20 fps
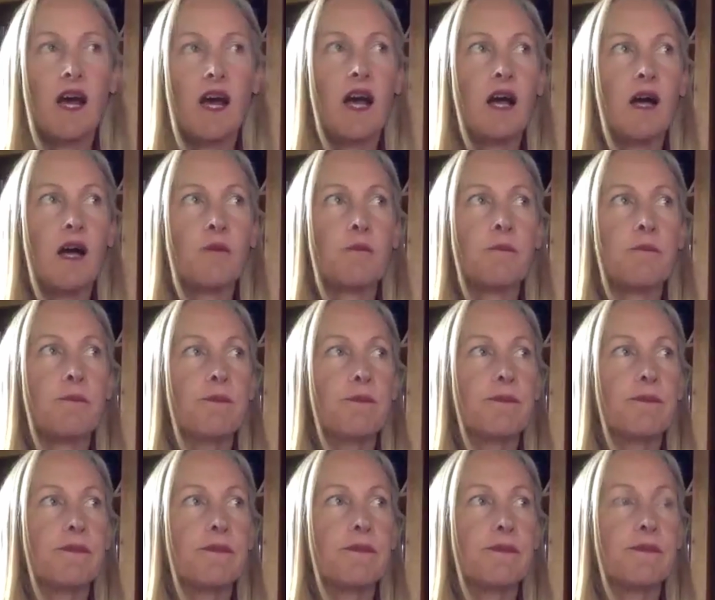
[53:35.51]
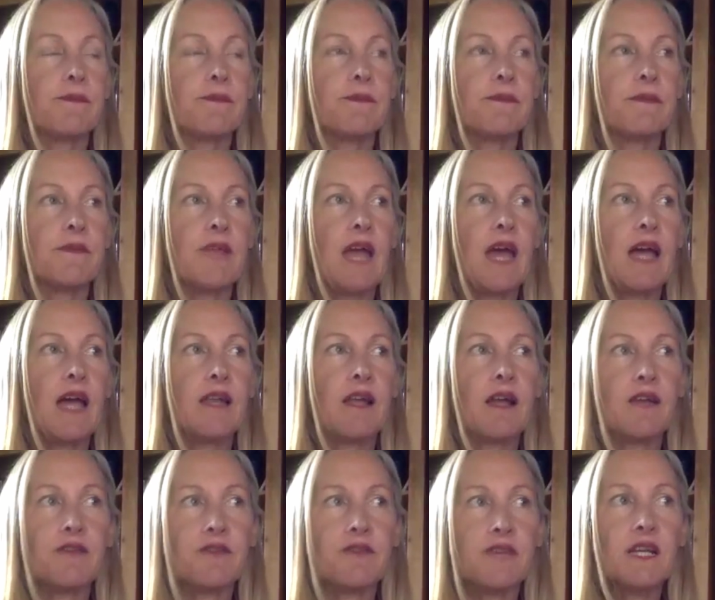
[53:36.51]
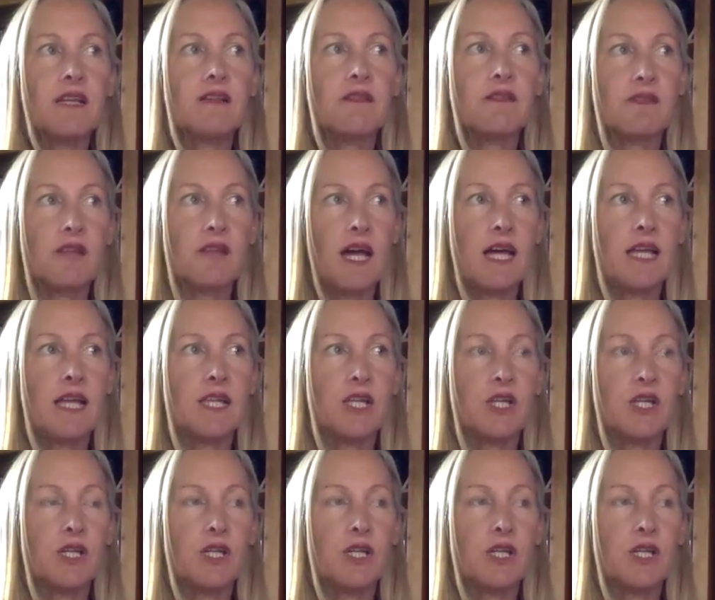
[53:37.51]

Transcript: And I think that